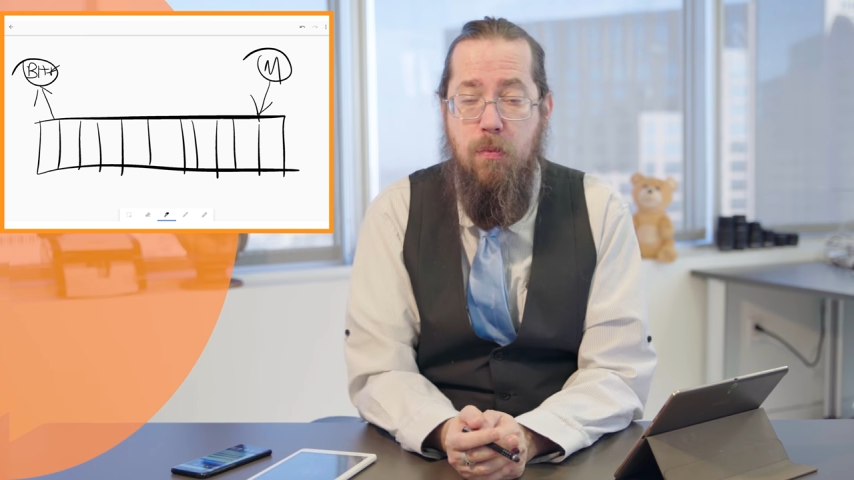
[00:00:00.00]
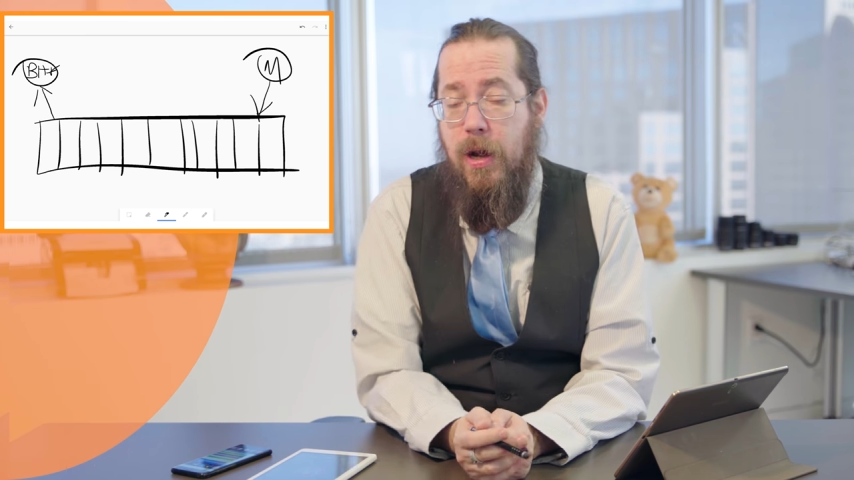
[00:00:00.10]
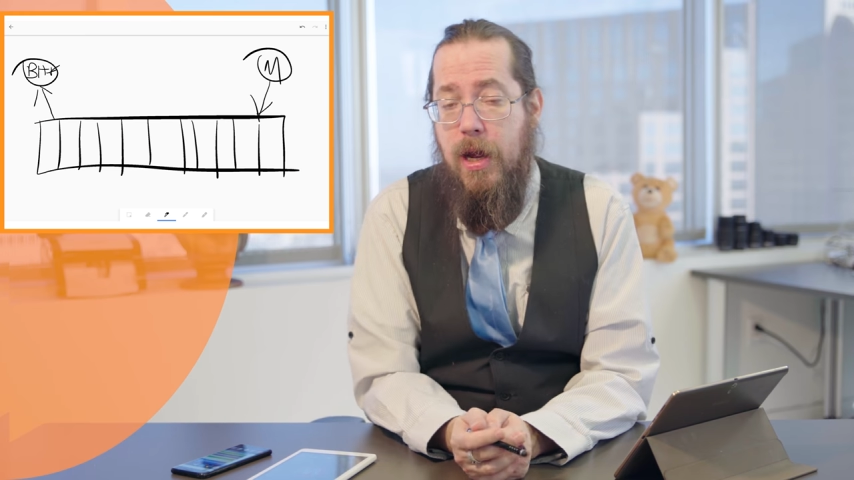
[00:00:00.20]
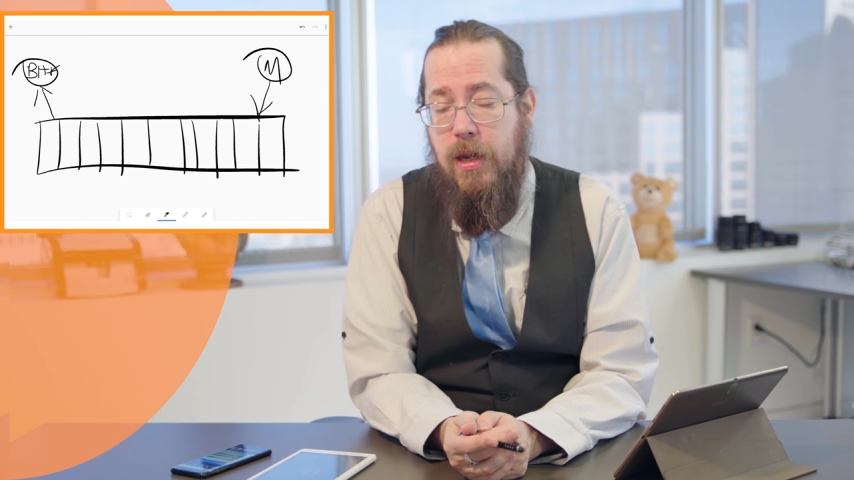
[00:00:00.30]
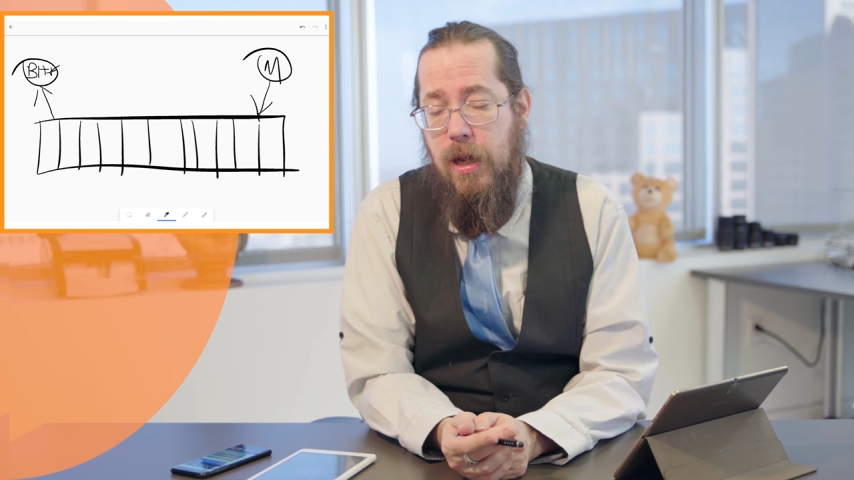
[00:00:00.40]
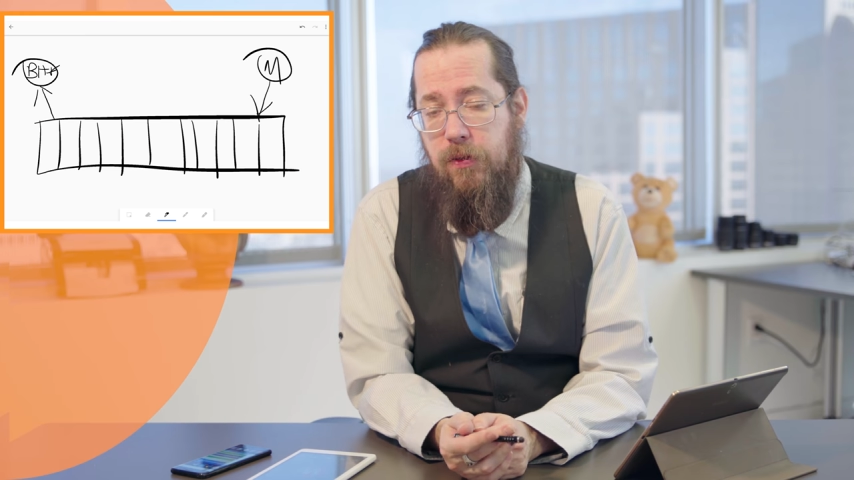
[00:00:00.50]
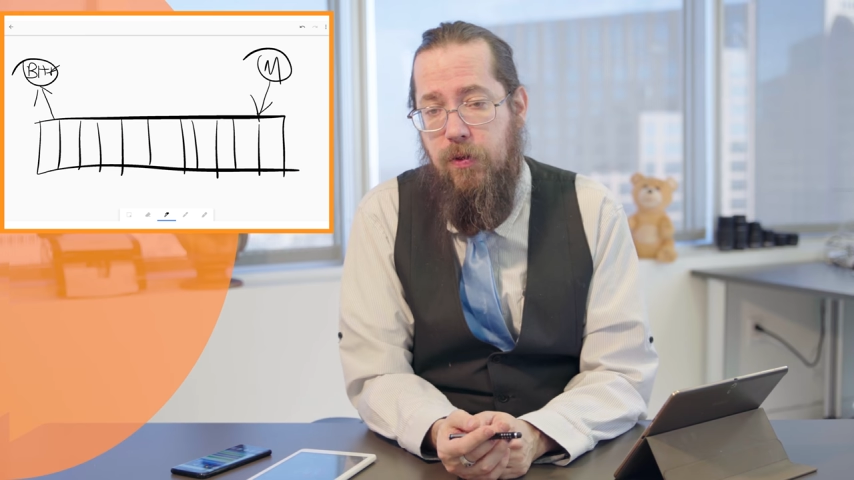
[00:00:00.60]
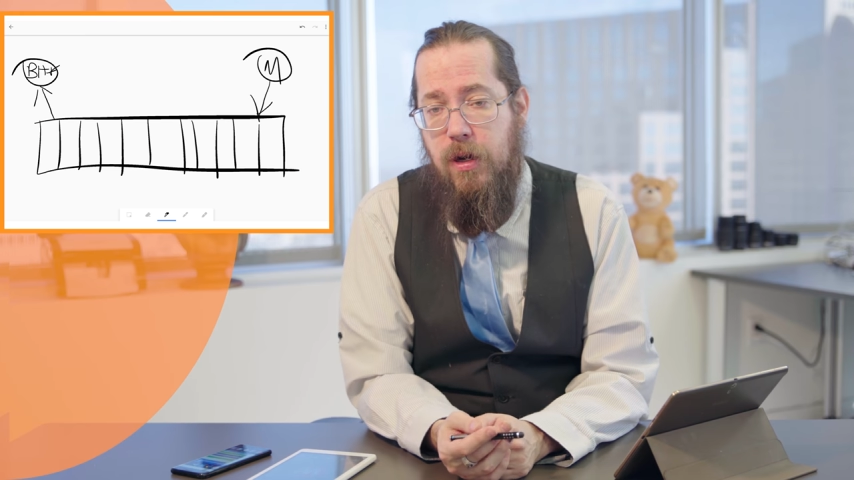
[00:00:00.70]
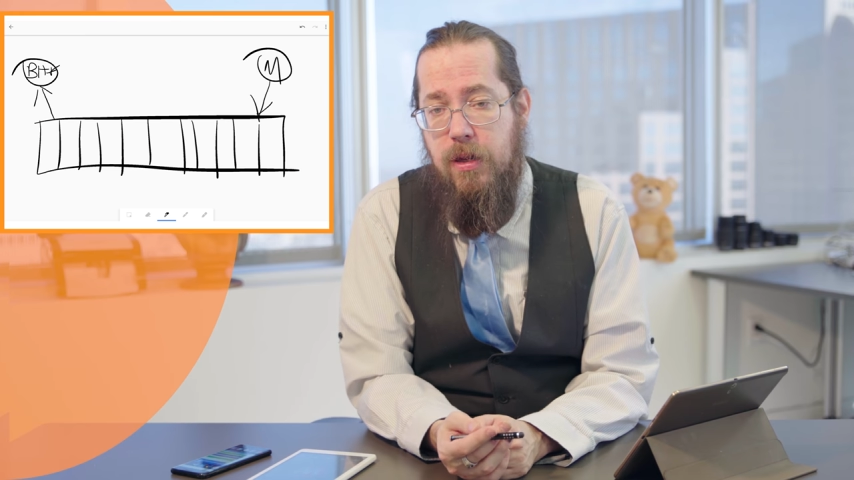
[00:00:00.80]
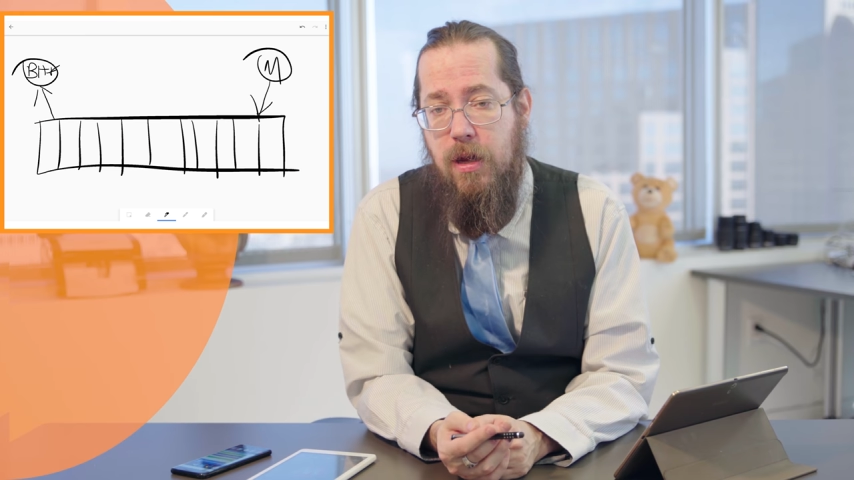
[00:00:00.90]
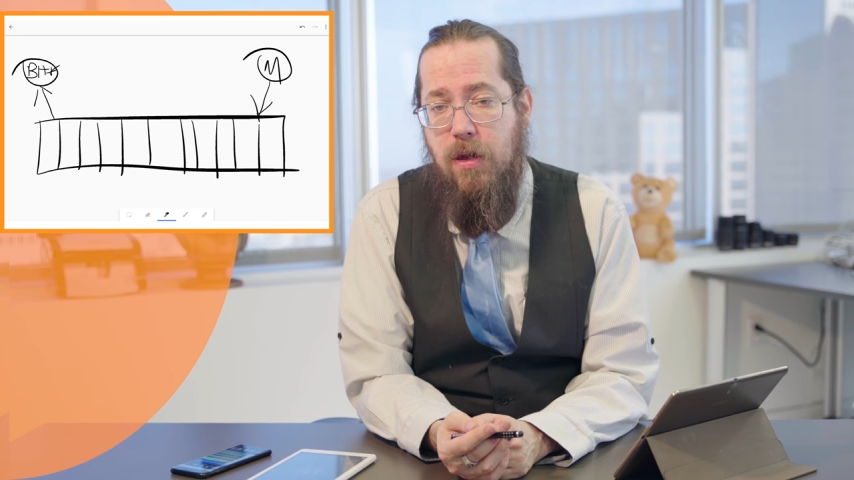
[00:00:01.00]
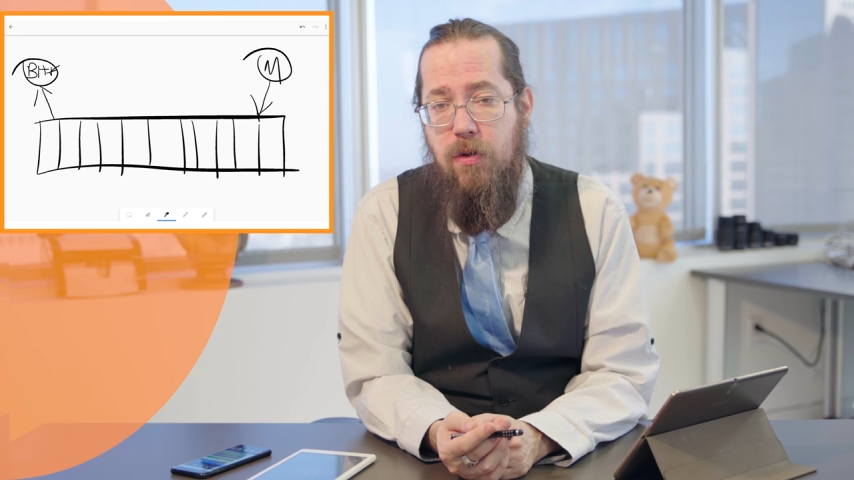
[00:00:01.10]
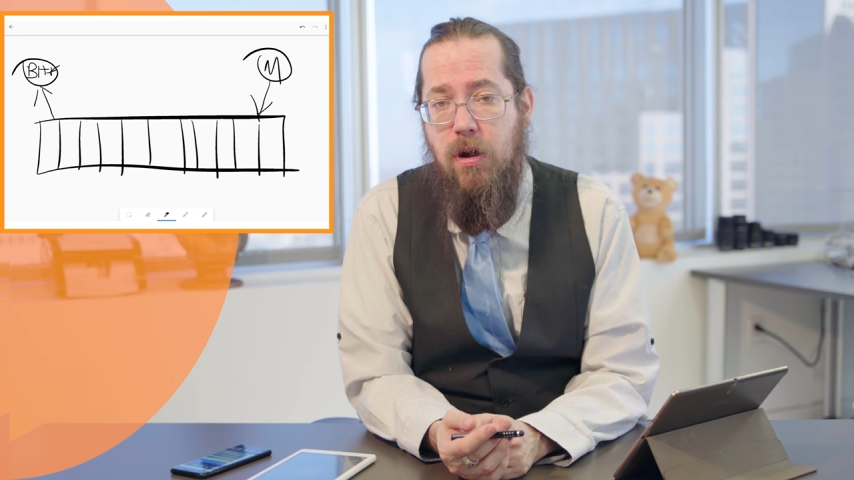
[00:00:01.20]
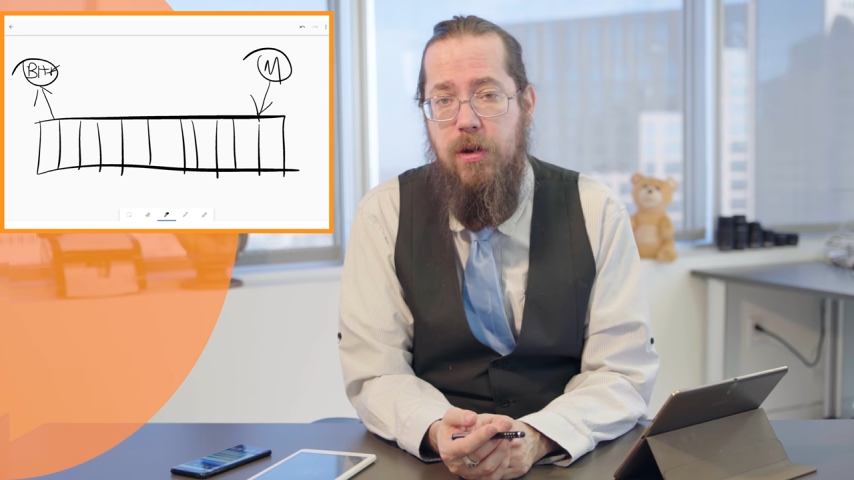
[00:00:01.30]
or Binance or any of the other